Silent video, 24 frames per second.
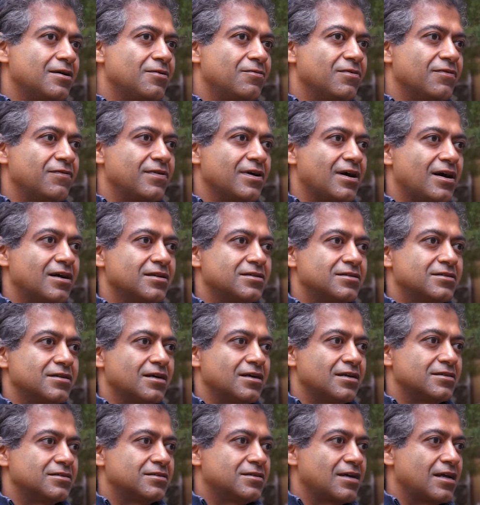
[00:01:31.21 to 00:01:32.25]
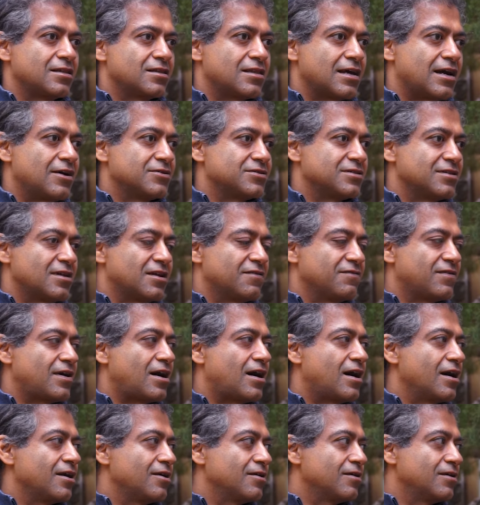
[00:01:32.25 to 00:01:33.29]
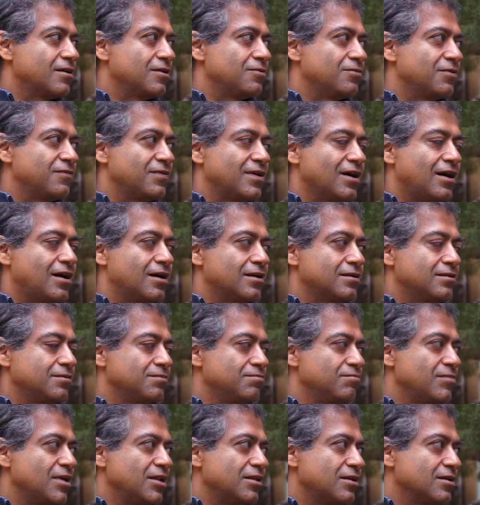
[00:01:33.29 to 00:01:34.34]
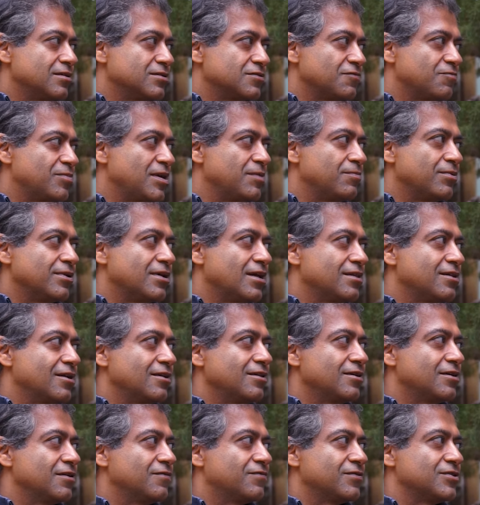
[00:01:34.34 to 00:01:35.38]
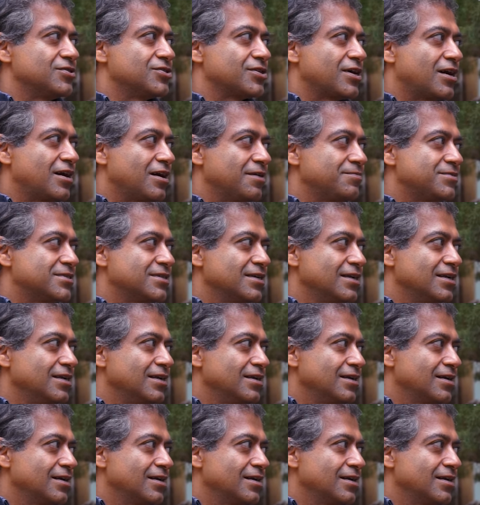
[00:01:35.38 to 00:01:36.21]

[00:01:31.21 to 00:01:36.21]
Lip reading: We've got 10,000 that have hired. We've got millions of people on there looking for jobs.